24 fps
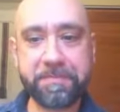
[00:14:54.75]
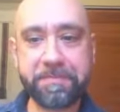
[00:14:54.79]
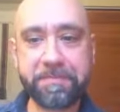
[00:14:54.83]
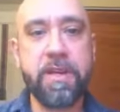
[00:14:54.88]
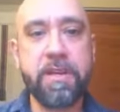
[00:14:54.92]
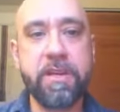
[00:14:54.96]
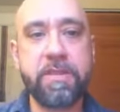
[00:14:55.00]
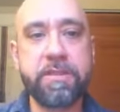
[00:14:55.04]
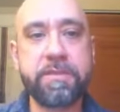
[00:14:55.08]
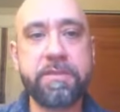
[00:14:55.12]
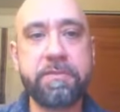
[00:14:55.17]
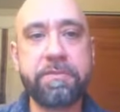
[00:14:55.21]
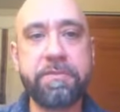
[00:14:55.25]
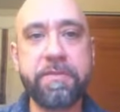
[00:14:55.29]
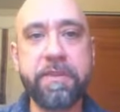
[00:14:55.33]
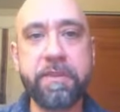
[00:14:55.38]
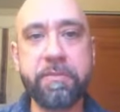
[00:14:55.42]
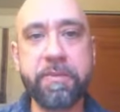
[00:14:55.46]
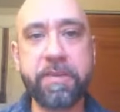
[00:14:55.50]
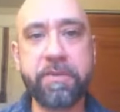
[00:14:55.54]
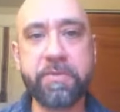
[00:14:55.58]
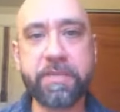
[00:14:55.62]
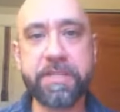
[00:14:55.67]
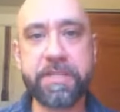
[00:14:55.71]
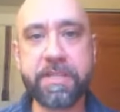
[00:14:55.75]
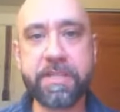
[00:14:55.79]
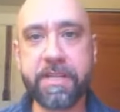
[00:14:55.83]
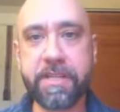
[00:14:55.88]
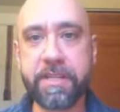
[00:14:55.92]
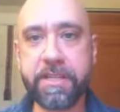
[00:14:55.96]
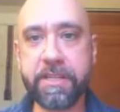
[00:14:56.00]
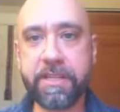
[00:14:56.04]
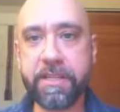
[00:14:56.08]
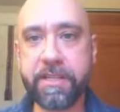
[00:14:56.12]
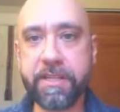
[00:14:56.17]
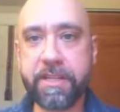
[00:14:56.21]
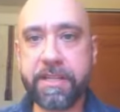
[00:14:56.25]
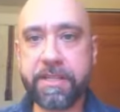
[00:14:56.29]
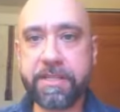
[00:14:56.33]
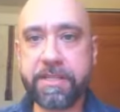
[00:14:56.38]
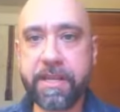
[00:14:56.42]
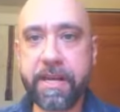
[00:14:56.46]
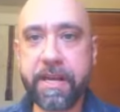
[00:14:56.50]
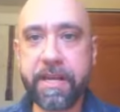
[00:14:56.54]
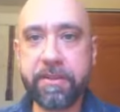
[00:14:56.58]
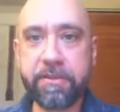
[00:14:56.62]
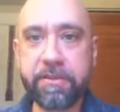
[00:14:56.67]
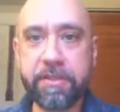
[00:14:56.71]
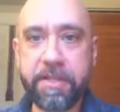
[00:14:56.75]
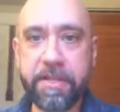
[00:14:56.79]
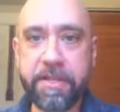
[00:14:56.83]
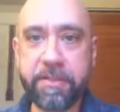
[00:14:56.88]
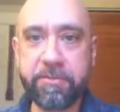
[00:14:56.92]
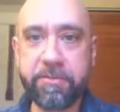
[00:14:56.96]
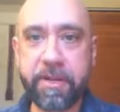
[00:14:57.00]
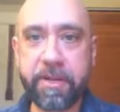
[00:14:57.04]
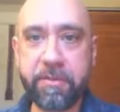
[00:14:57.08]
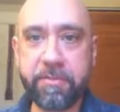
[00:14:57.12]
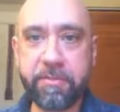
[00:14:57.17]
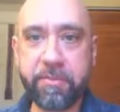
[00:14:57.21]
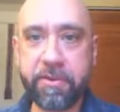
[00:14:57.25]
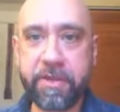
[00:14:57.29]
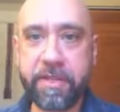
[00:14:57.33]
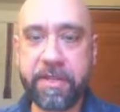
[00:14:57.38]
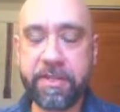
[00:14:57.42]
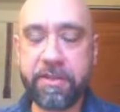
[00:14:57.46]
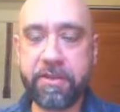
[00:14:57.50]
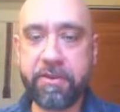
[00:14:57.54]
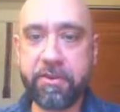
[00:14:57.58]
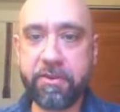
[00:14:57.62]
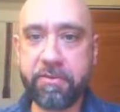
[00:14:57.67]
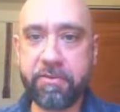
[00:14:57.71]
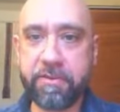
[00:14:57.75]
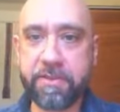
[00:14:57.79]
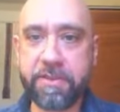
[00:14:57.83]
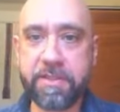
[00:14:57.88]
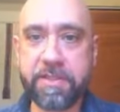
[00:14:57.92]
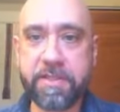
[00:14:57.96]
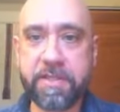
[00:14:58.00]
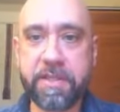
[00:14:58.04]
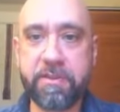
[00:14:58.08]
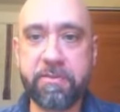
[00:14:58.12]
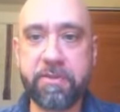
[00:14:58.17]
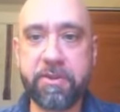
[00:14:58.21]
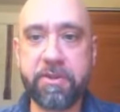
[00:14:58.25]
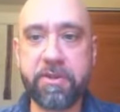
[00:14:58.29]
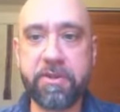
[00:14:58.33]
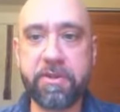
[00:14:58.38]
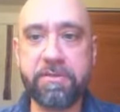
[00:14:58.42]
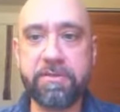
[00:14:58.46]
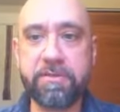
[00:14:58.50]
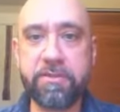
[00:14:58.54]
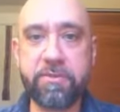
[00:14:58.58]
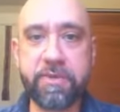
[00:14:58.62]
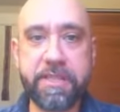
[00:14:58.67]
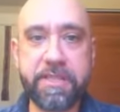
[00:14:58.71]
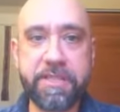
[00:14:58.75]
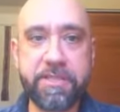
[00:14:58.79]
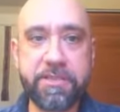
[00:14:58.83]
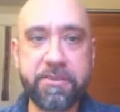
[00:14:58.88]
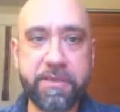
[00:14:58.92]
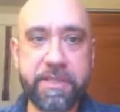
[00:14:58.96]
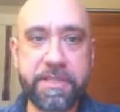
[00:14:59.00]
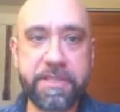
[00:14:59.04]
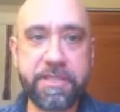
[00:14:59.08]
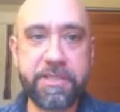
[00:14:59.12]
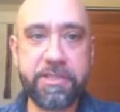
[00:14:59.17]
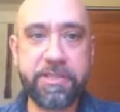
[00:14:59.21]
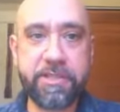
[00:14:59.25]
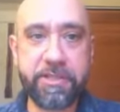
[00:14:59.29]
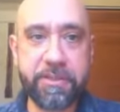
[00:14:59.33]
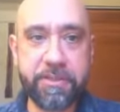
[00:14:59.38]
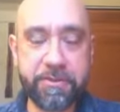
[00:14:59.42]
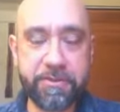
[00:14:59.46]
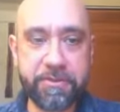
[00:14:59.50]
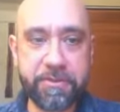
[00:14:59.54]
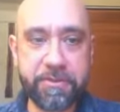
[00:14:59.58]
So, filming was done entirely in Great Britain over the summer of 2022.